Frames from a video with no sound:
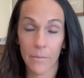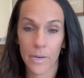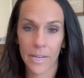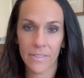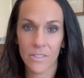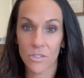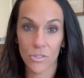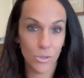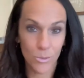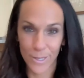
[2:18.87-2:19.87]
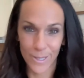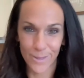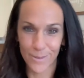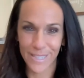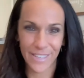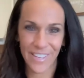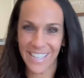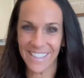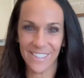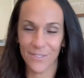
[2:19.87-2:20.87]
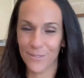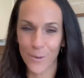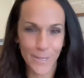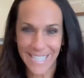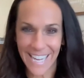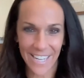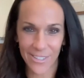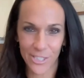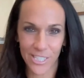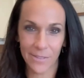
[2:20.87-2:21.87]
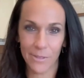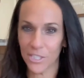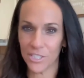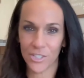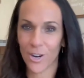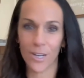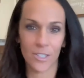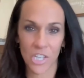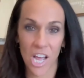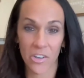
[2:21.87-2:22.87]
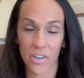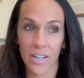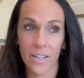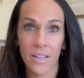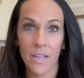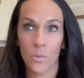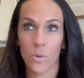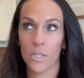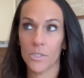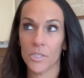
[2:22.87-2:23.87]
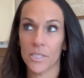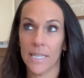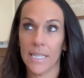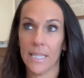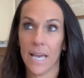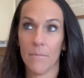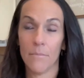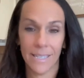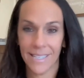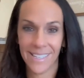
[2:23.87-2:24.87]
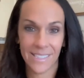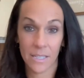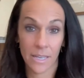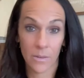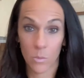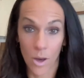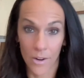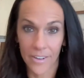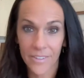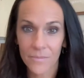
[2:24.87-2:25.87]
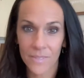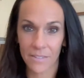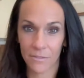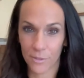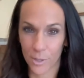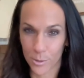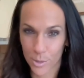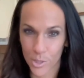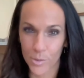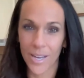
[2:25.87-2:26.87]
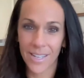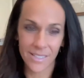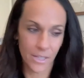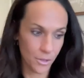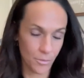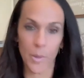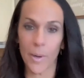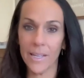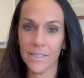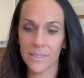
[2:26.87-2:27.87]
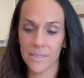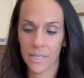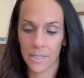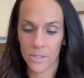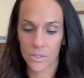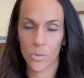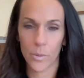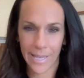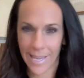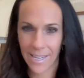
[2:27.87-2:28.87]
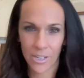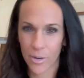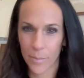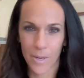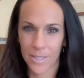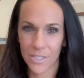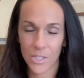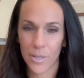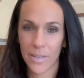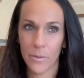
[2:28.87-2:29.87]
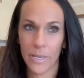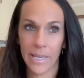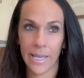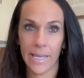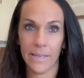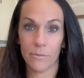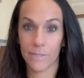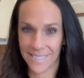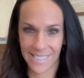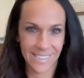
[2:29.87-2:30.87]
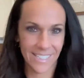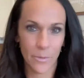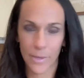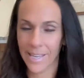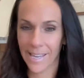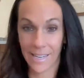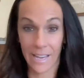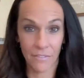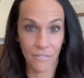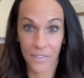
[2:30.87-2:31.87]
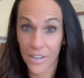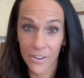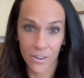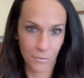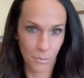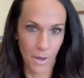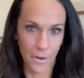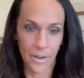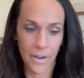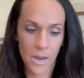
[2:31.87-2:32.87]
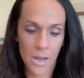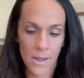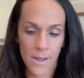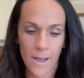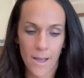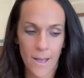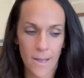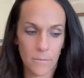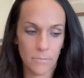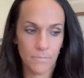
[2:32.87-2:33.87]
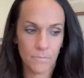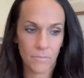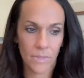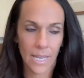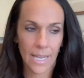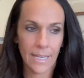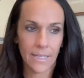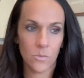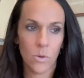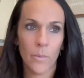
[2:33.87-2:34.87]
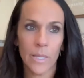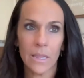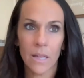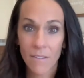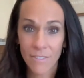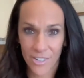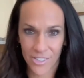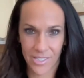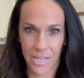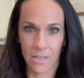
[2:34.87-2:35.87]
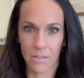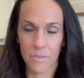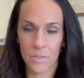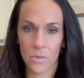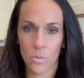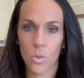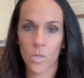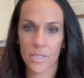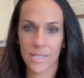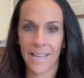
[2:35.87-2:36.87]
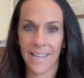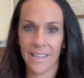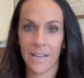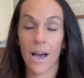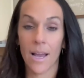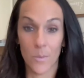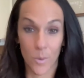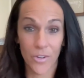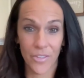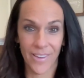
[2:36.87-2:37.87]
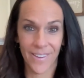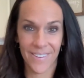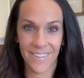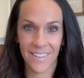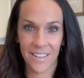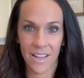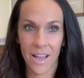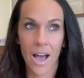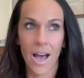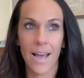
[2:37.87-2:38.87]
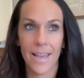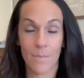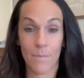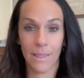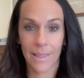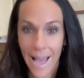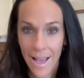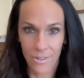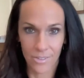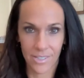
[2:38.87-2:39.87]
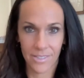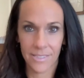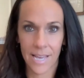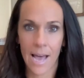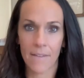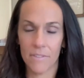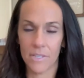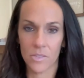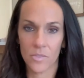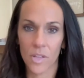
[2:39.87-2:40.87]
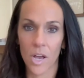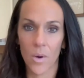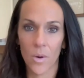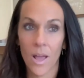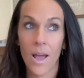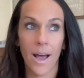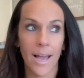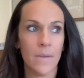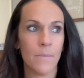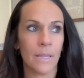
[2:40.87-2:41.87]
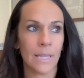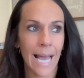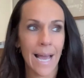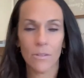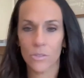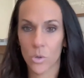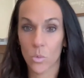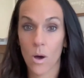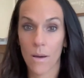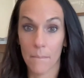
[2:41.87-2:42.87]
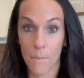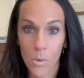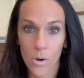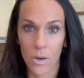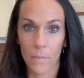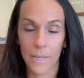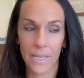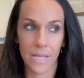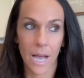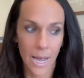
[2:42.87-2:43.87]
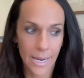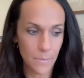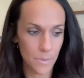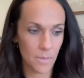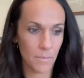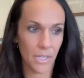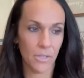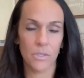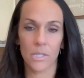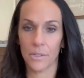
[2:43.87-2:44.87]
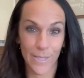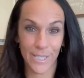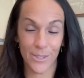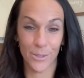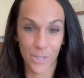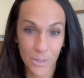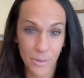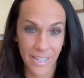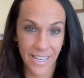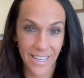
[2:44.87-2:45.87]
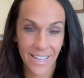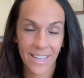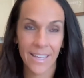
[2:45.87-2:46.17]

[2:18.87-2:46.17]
We're in this new world. We're living in the 4D energy, which is your heart chakra. We're understanding that money is like water, it flows to us and through us. So we can't grip onto it. We can't resist it. We can't have fear of water. Um, and when we love ourselves, we're saying, I'm worthy. I am allowed to have this flow. I am allowed to want more because I am somebody who's going to do good with it.